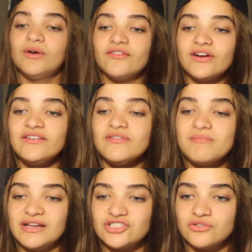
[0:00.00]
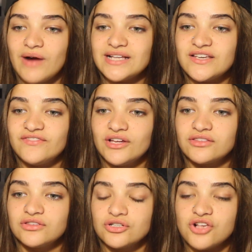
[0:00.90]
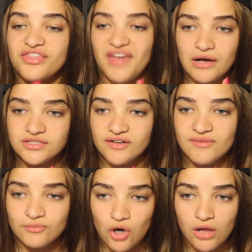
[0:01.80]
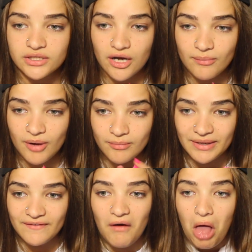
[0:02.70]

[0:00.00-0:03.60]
whenever I even mention rats, I feel like there's a thousand of them crawling up on me.